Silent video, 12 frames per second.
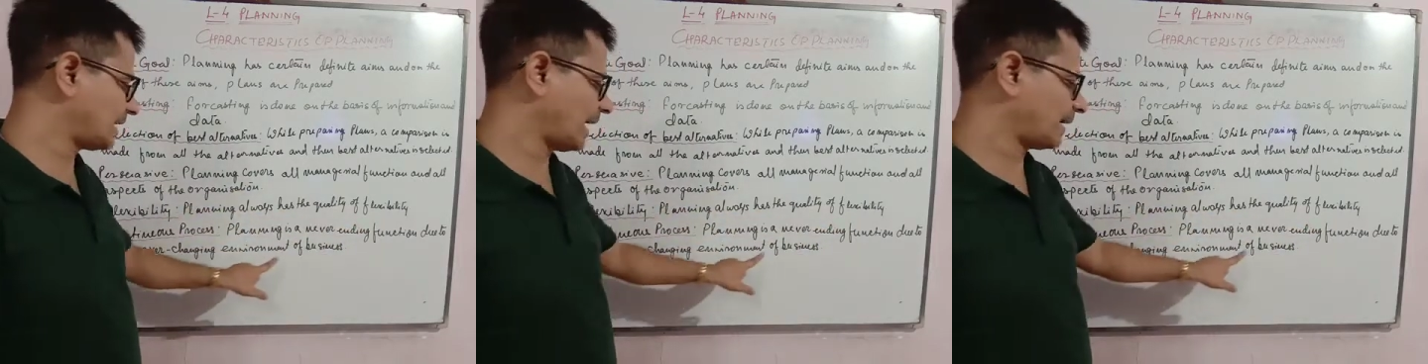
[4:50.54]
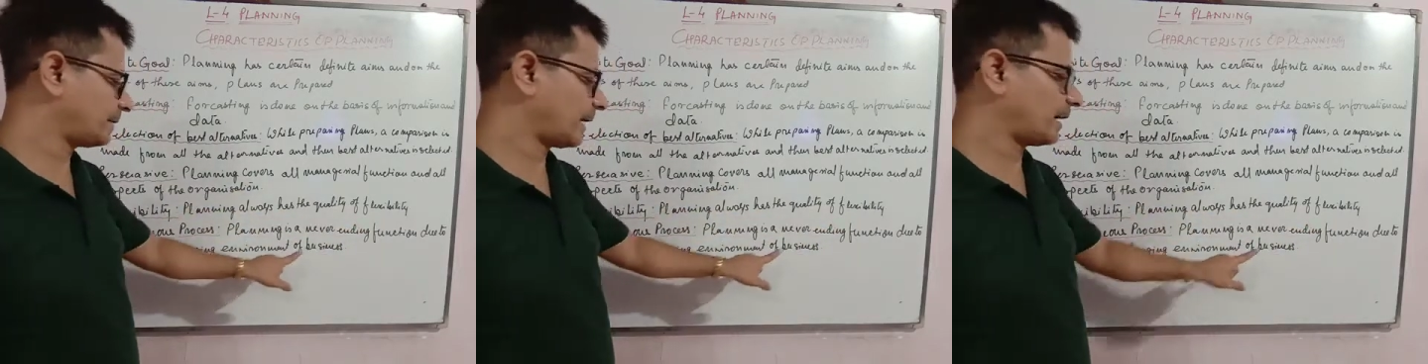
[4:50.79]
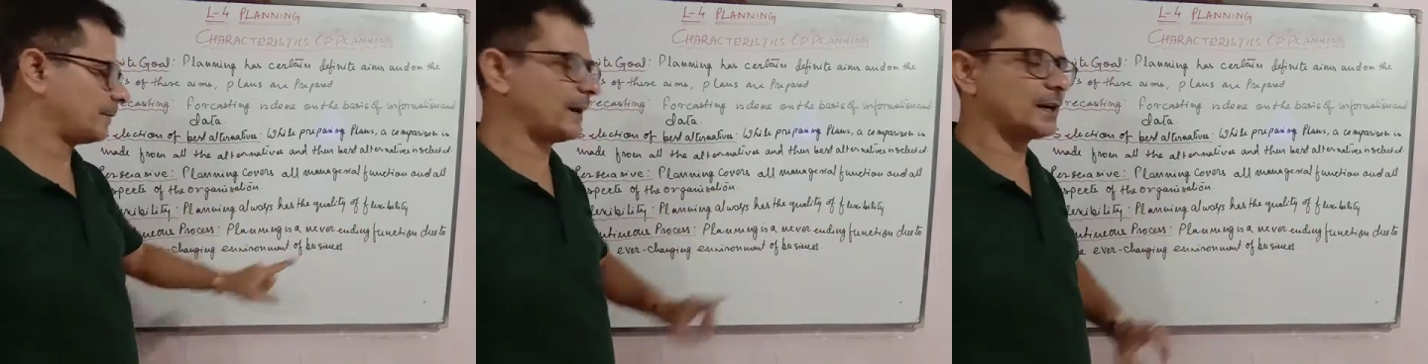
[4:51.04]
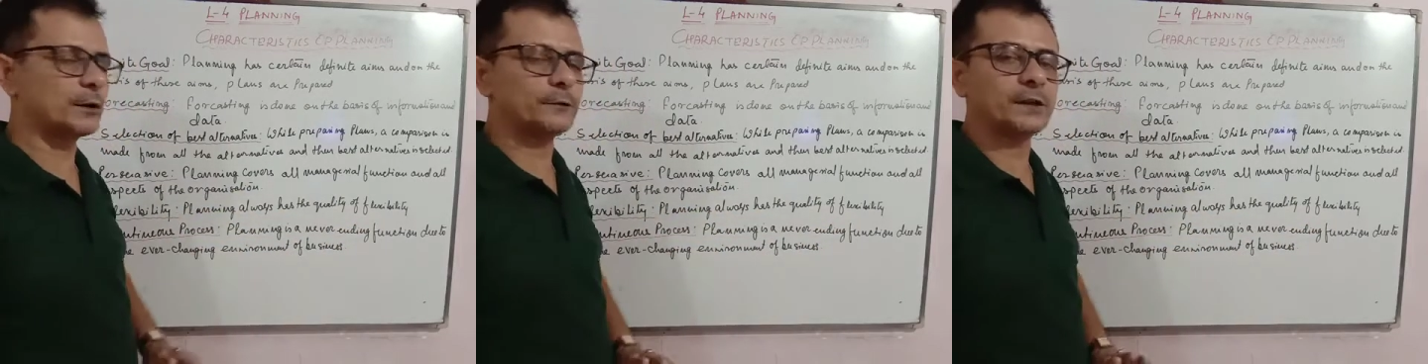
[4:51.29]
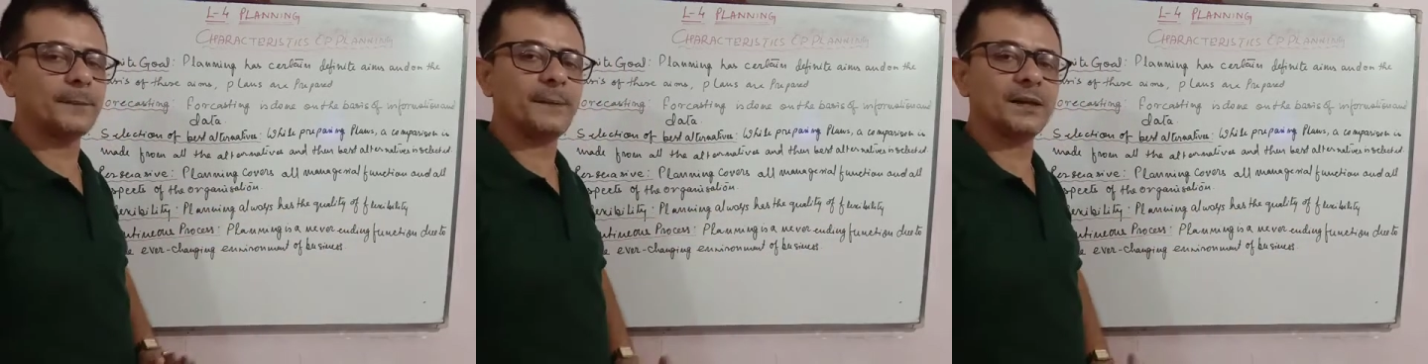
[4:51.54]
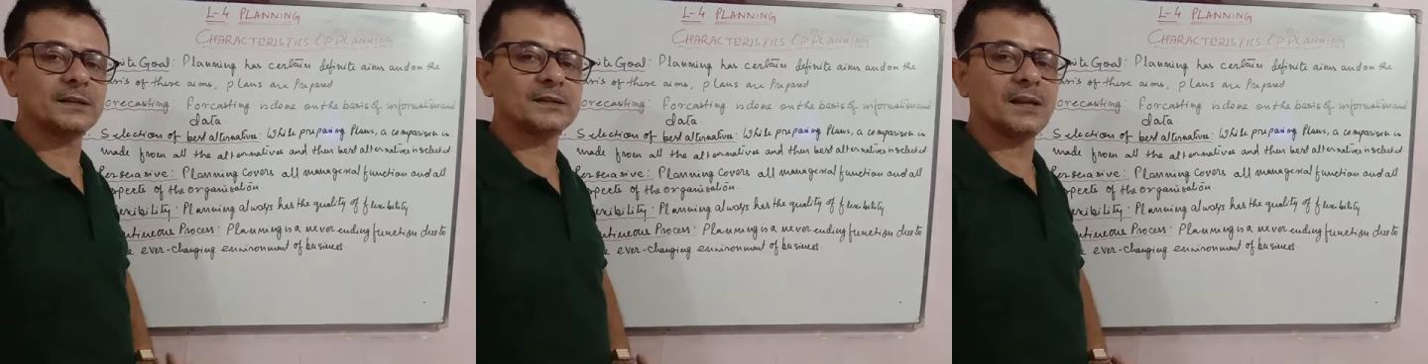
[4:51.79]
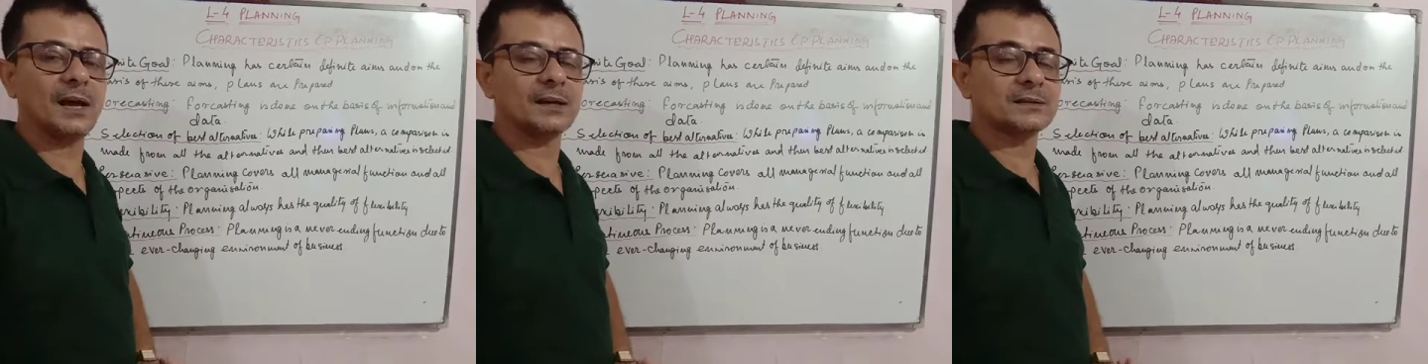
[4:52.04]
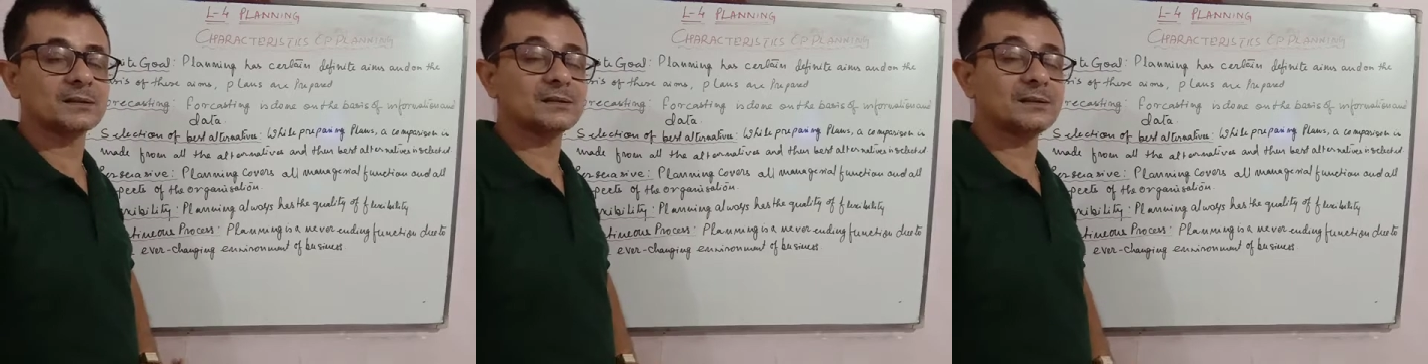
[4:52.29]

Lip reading: environment of the business.